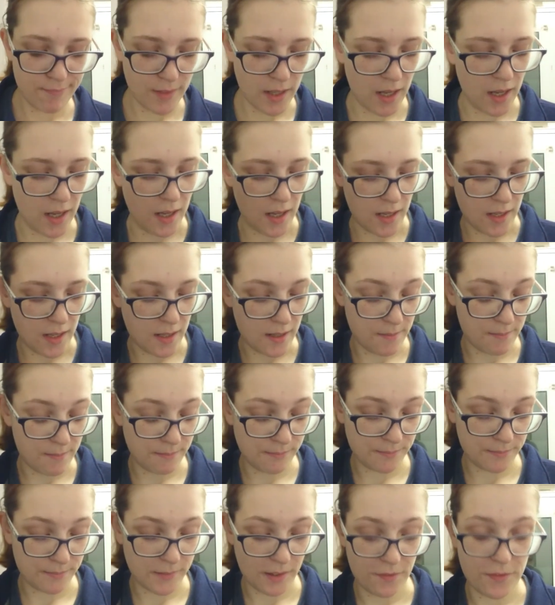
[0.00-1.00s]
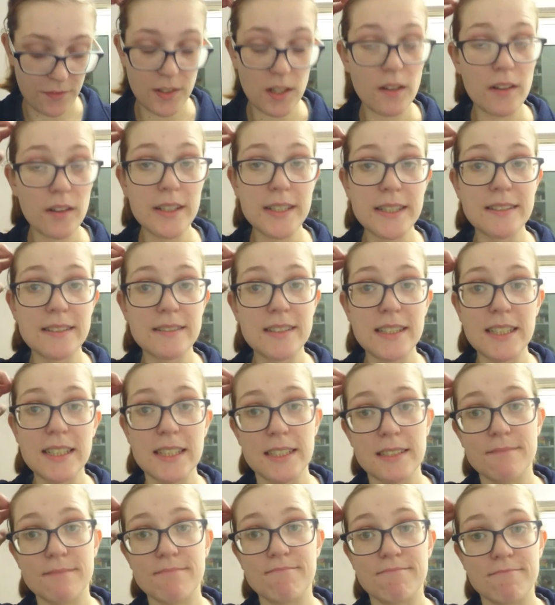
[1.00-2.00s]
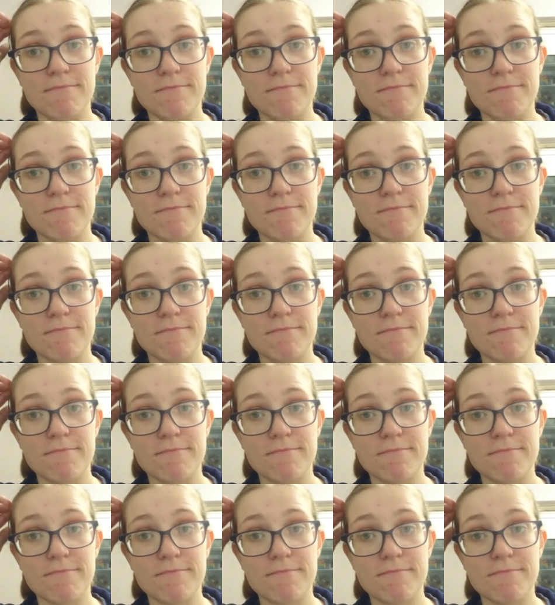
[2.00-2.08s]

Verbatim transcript: Um, if you liked it,